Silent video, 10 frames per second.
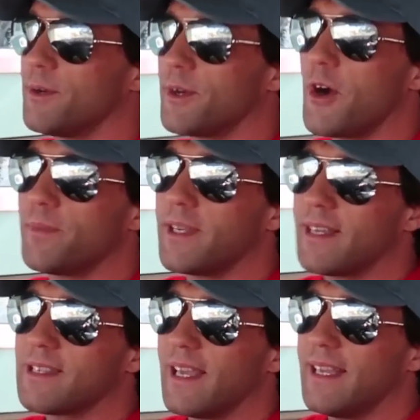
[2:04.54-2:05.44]
do a comp
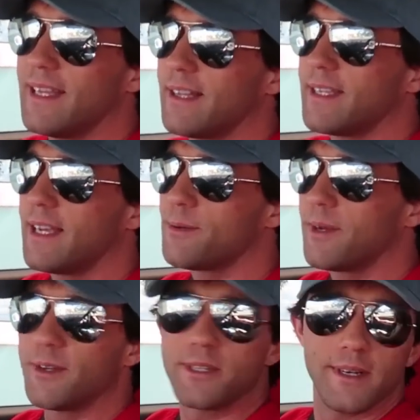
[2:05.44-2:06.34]
test, leak down test.
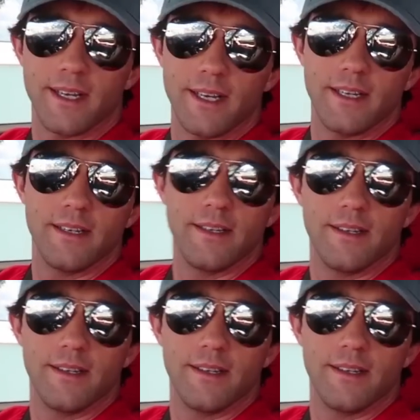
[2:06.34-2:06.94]
What else do you want to do?